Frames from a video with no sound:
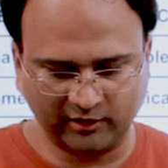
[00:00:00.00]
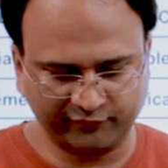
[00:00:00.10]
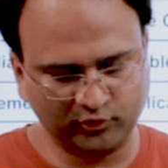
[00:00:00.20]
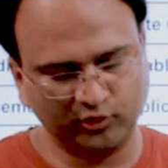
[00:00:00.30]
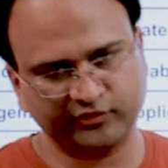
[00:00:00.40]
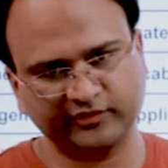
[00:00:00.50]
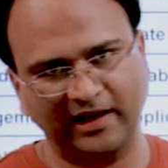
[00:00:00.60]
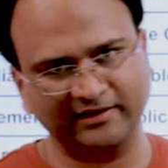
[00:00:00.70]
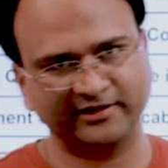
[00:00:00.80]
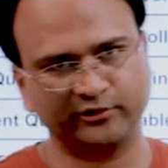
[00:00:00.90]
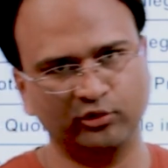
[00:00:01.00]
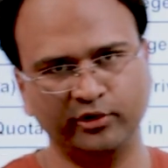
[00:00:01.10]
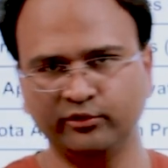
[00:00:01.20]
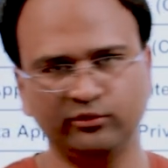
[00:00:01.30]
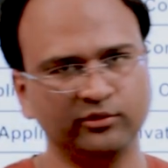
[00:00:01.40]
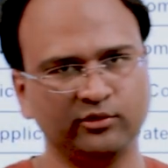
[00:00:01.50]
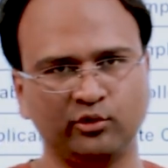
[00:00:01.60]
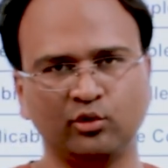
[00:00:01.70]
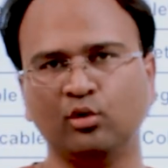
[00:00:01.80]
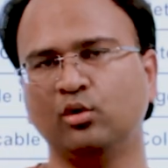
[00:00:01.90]
of course as i told you
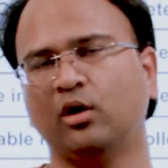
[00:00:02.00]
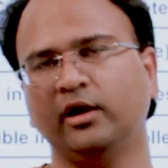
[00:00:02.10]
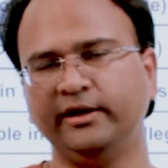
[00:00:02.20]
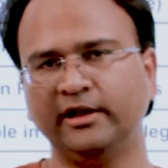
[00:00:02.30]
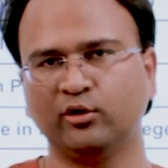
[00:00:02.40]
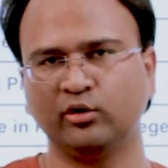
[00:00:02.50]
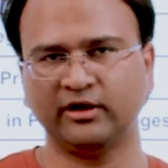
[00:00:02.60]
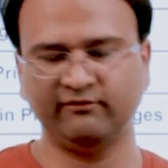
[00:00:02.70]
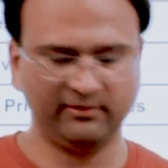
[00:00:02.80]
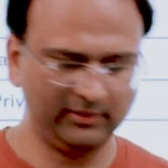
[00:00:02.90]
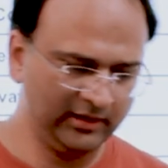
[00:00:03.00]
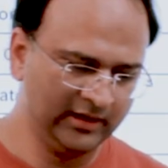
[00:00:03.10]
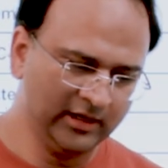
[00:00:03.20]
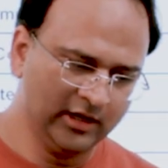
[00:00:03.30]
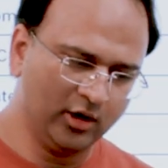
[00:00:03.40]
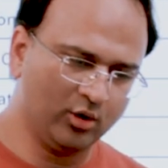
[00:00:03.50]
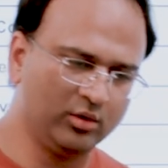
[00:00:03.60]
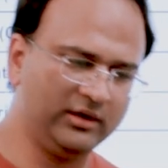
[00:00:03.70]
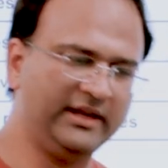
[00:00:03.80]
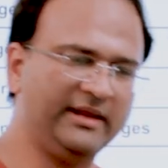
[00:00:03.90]
no all india quota available
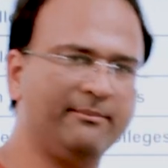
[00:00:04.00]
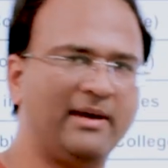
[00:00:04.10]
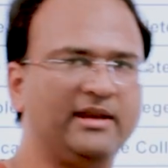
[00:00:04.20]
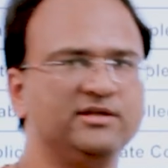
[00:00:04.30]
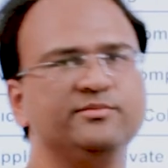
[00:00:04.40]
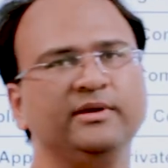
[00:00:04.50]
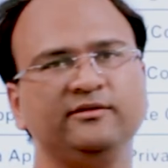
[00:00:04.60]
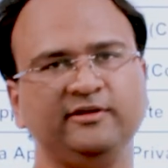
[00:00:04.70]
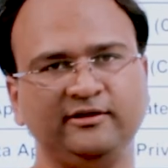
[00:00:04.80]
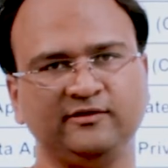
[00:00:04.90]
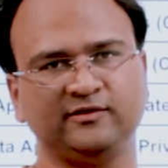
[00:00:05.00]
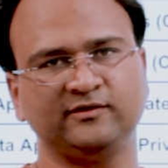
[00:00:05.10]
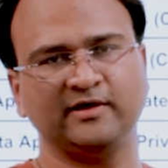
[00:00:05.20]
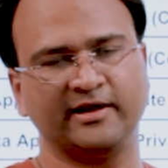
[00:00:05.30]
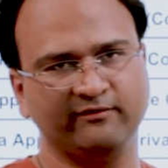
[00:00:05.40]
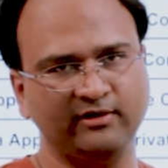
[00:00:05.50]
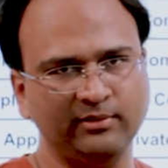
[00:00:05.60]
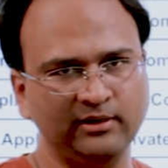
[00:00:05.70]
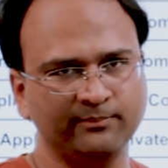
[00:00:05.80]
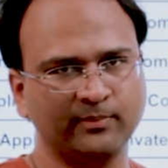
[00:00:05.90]
only management seats are
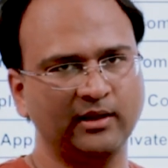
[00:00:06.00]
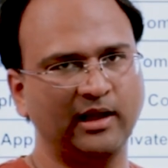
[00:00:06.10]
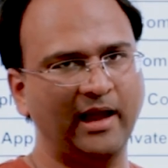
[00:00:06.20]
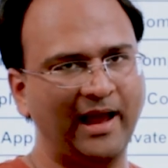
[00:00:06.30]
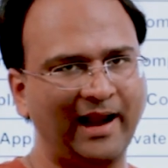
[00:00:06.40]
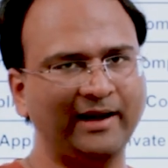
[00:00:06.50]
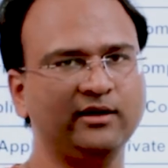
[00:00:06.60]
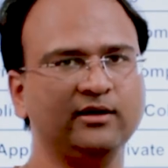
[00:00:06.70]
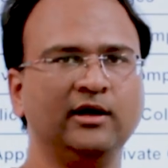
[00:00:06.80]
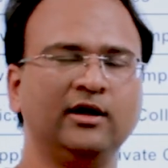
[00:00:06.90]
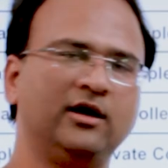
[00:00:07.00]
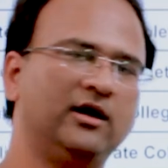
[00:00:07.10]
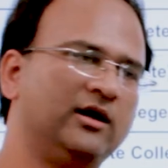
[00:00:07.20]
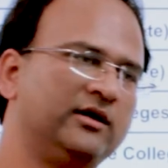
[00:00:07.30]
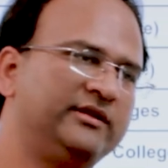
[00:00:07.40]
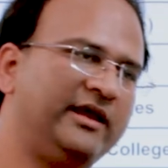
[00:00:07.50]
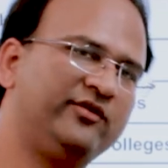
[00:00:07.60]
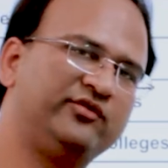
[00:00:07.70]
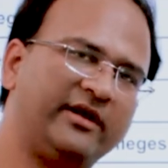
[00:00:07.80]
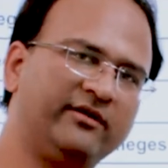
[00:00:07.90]
available and uh,
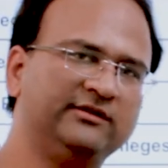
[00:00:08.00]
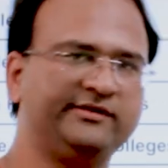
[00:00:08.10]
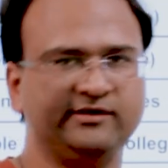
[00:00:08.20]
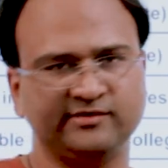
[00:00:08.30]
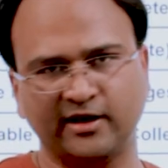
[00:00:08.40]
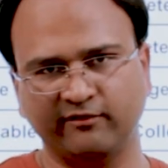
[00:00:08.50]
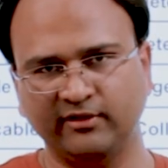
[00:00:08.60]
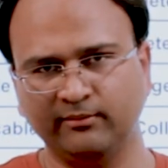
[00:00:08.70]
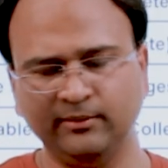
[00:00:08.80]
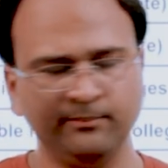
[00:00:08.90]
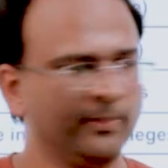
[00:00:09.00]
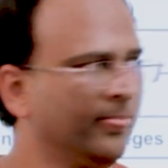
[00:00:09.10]
their general seats are available